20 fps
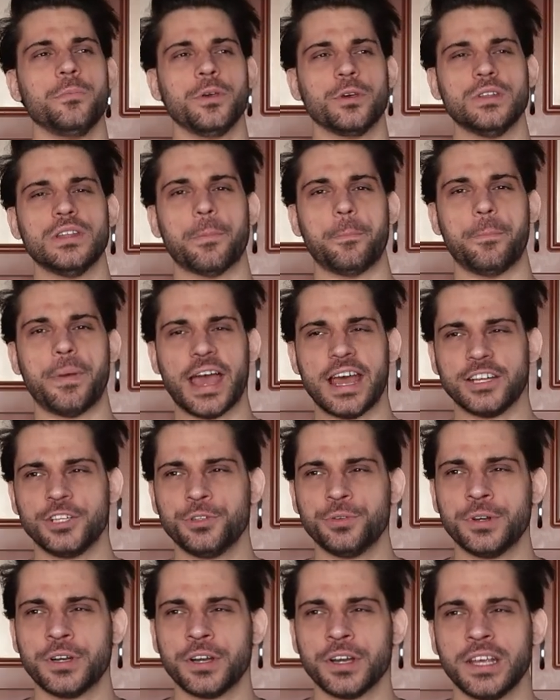build the
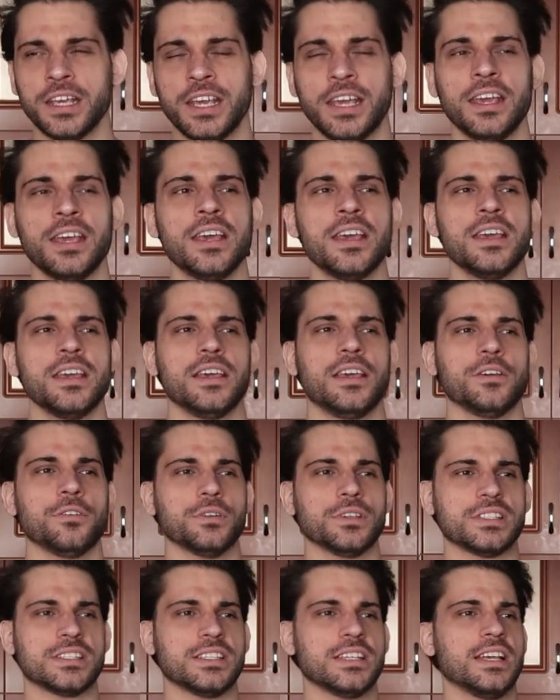patriarchy, he
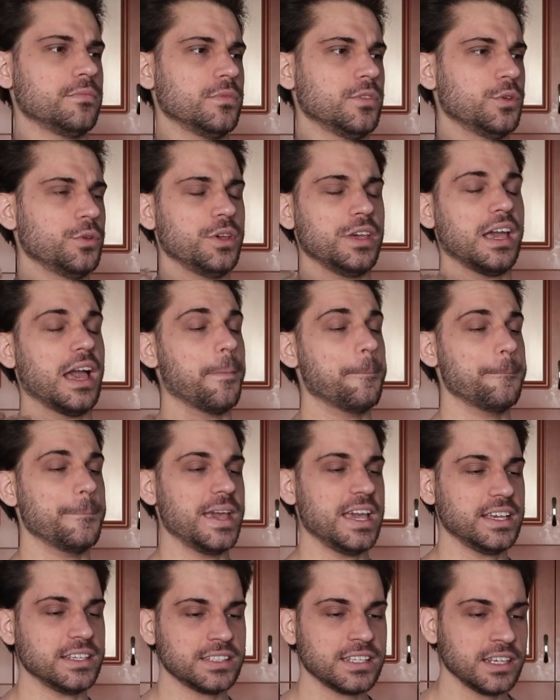was doing
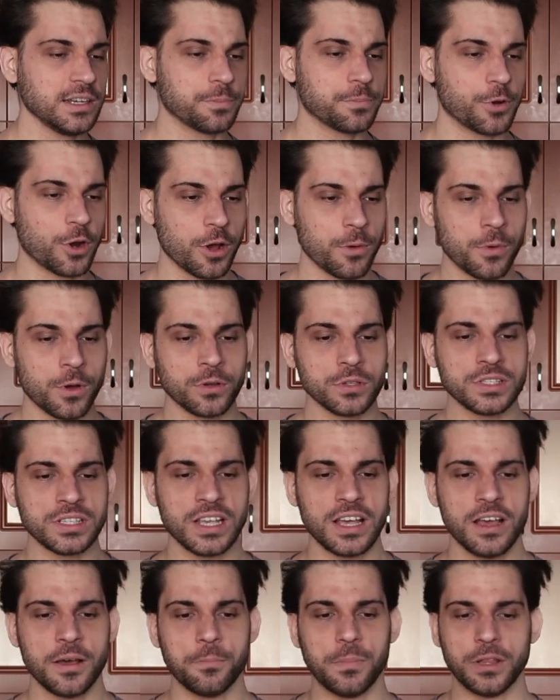amazing promos,
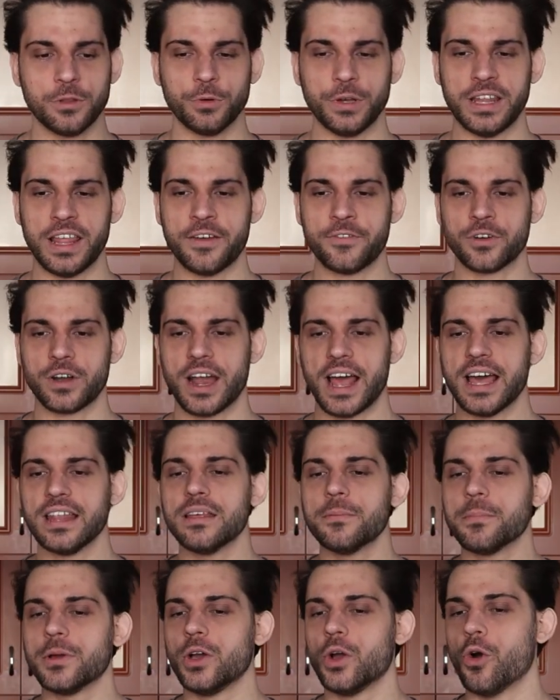but whenever
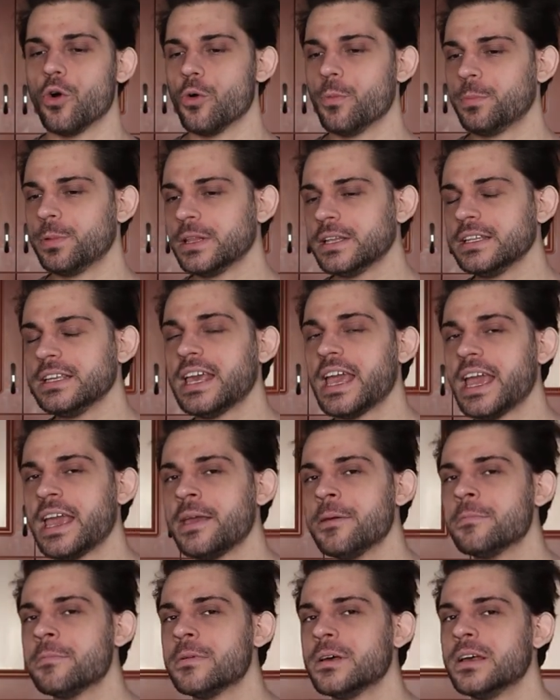Adam Copeland
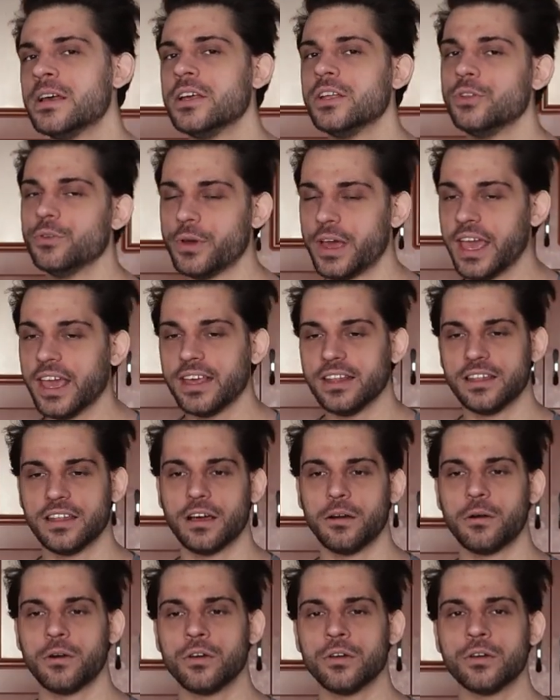came to
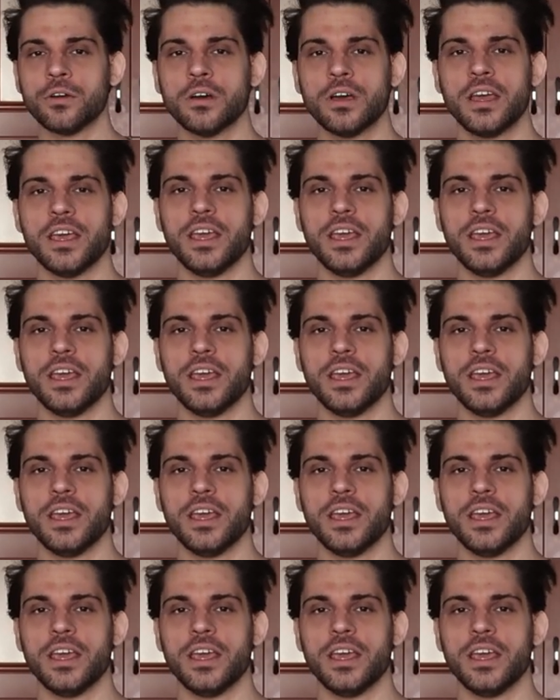AEW,